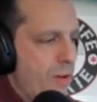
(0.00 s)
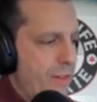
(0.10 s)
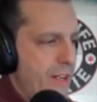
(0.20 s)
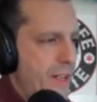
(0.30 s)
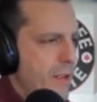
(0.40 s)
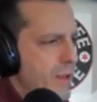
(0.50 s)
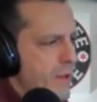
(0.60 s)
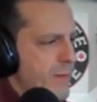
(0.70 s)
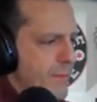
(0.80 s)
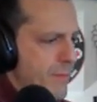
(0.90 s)
of an inch,
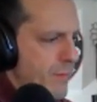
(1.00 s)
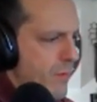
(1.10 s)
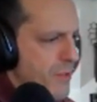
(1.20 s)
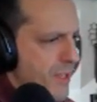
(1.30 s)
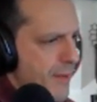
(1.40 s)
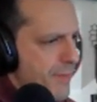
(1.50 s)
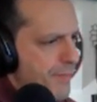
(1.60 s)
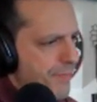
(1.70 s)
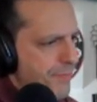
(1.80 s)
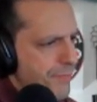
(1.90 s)
or what was that?
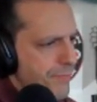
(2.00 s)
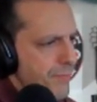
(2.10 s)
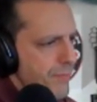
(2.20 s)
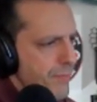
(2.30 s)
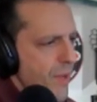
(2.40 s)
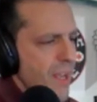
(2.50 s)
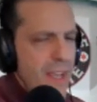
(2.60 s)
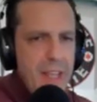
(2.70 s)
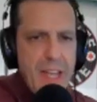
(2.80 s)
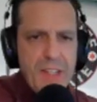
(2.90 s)

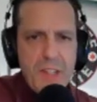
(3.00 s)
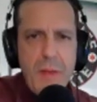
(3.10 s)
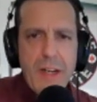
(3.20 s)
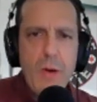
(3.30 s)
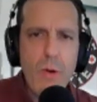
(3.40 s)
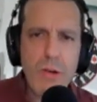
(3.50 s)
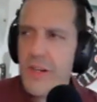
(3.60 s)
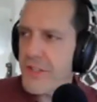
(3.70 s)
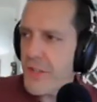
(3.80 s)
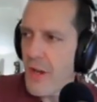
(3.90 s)
Yeah, just about a quarter
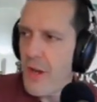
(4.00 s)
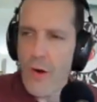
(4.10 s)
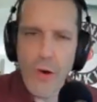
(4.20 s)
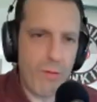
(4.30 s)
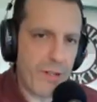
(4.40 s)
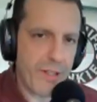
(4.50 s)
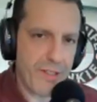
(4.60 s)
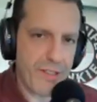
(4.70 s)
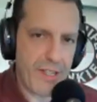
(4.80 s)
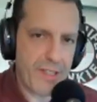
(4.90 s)
inch over
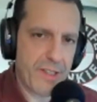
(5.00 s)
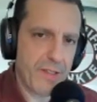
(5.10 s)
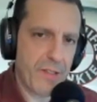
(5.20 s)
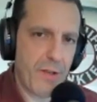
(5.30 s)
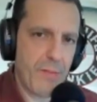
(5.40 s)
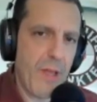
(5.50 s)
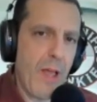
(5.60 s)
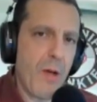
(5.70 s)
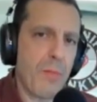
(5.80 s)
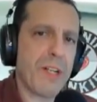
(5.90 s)
6. So,
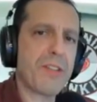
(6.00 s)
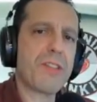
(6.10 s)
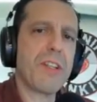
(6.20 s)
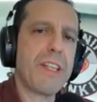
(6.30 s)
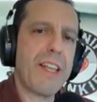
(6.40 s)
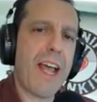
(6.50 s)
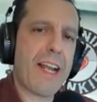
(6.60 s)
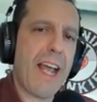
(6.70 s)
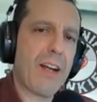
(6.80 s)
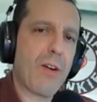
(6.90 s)
but it's still in that
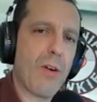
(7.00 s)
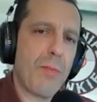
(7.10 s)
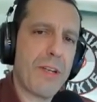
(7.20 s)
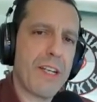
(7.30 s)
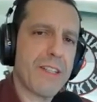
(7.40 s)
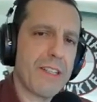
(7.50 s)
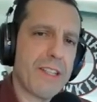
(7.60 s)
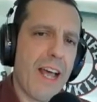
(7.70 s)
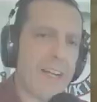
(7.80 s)
category because it's not a